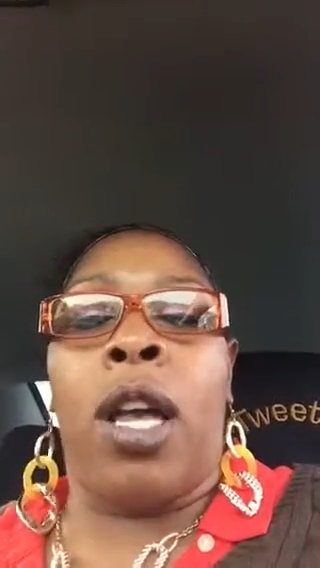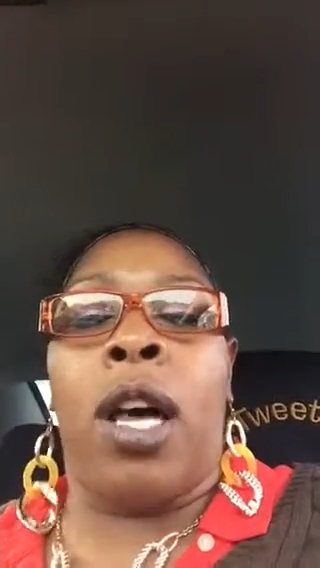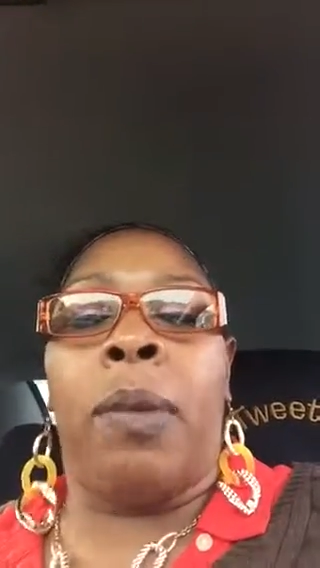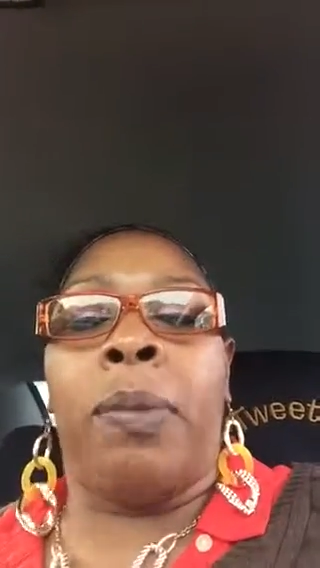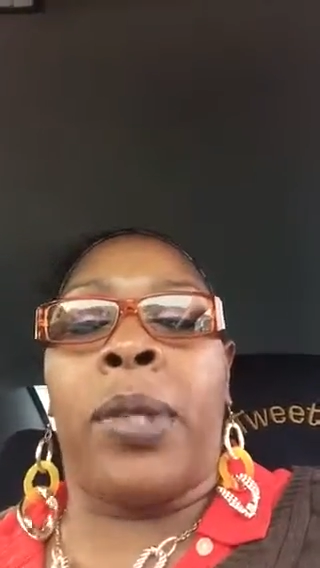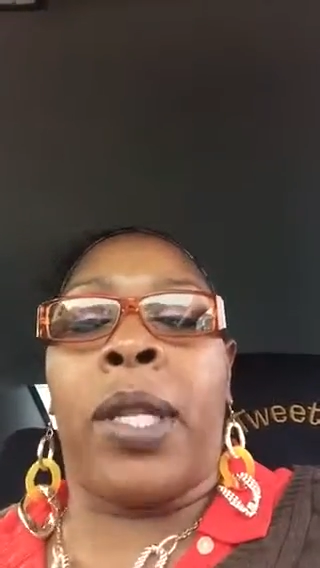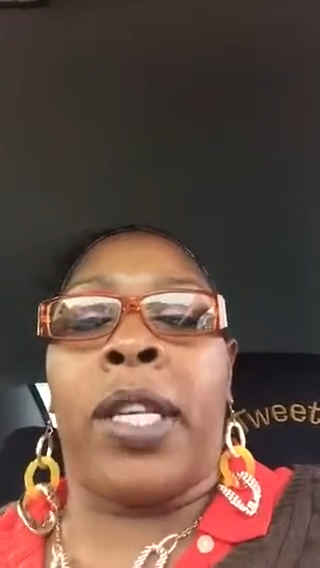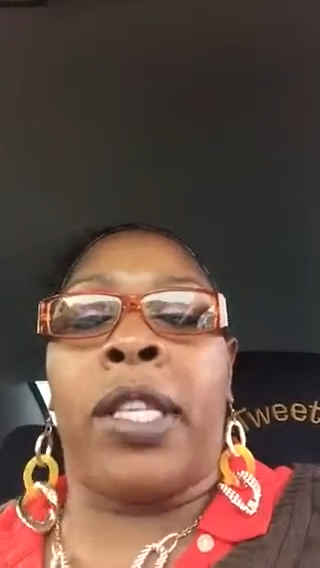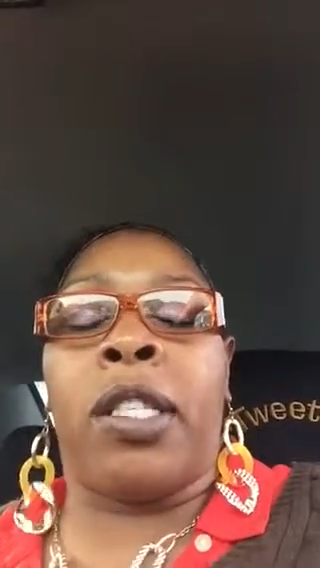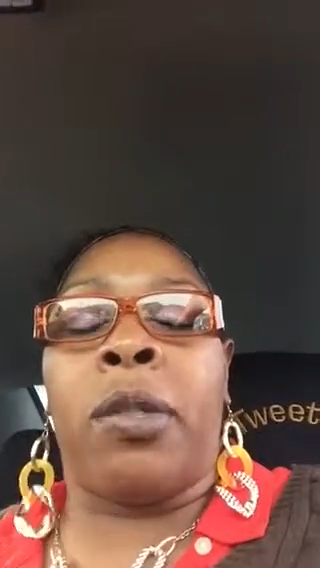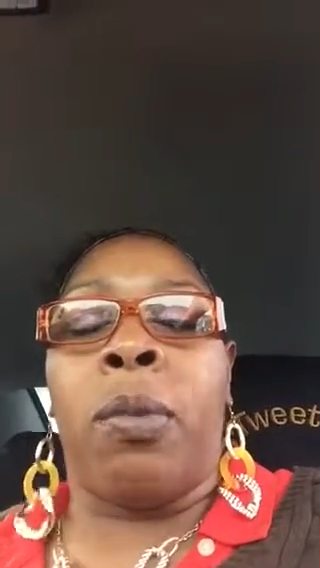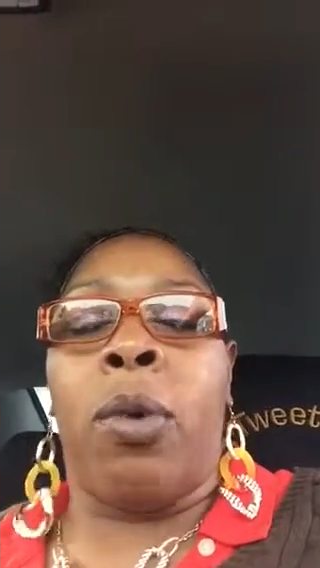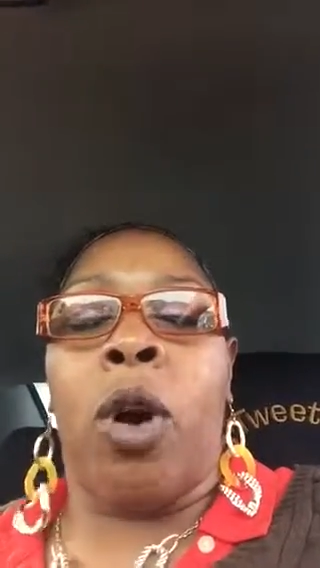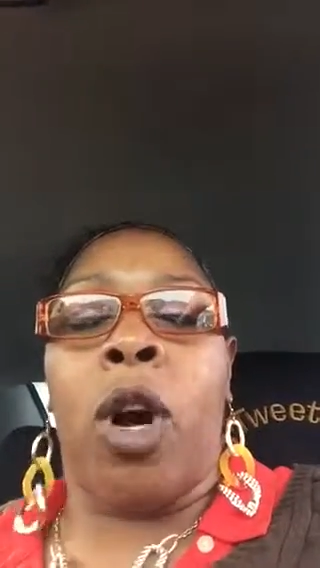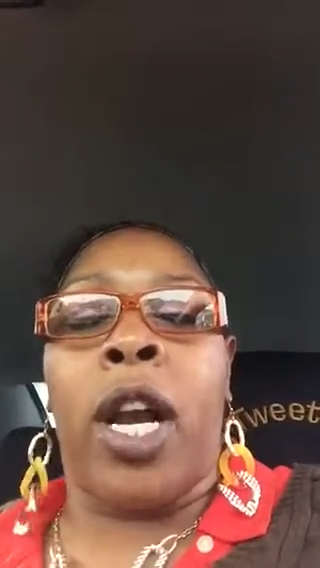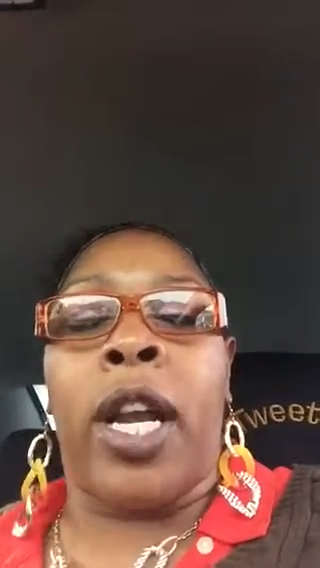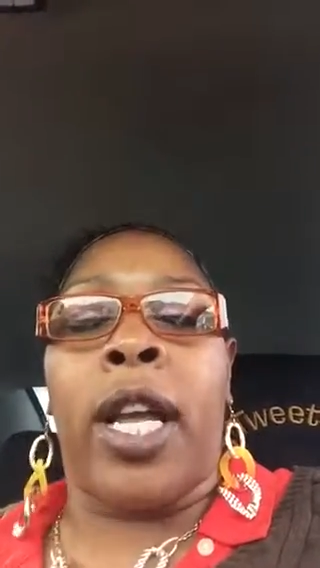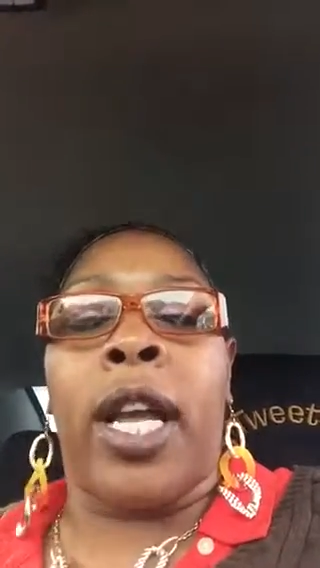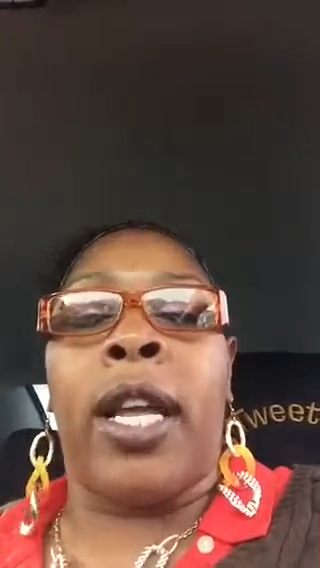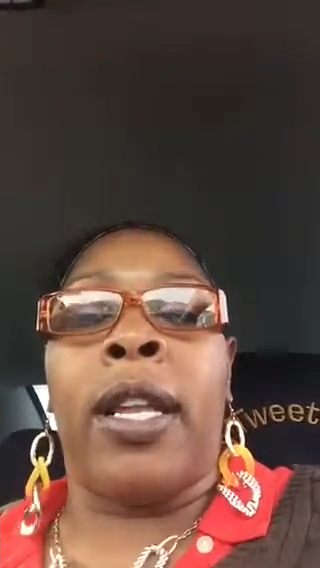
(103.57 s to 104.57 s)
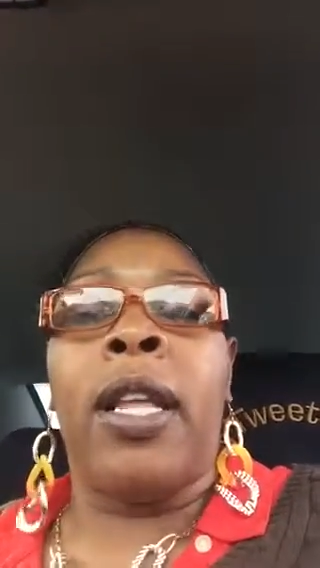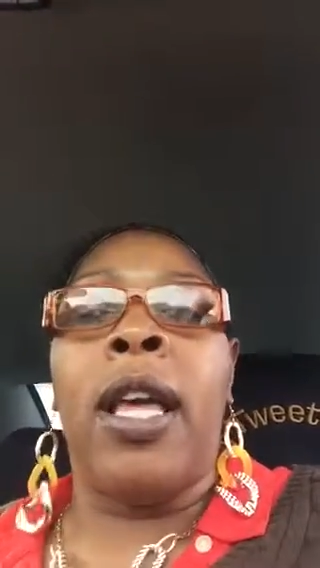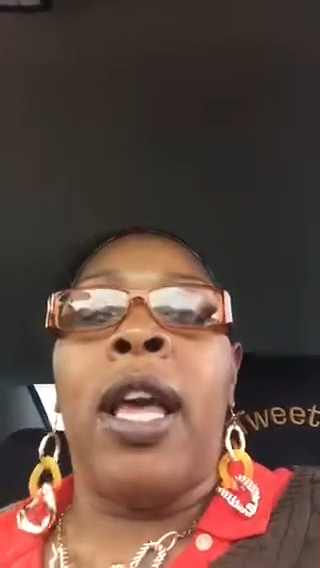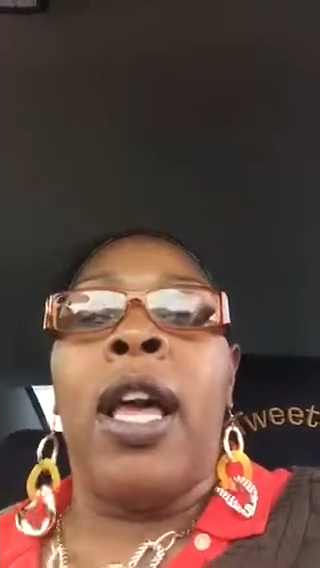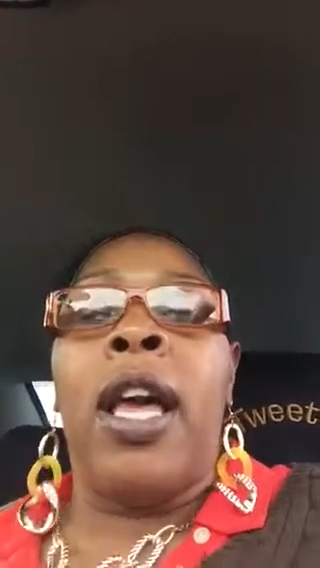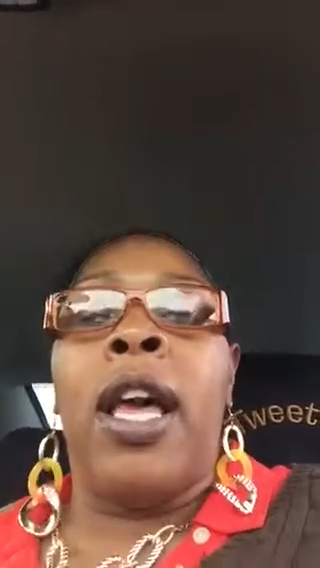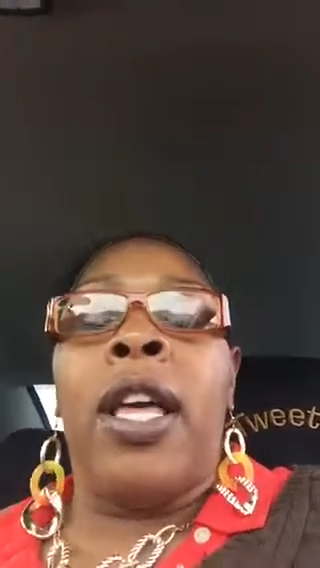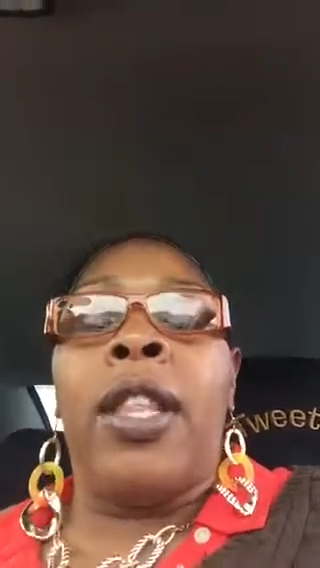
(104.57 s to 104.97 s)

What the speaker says: up this morning.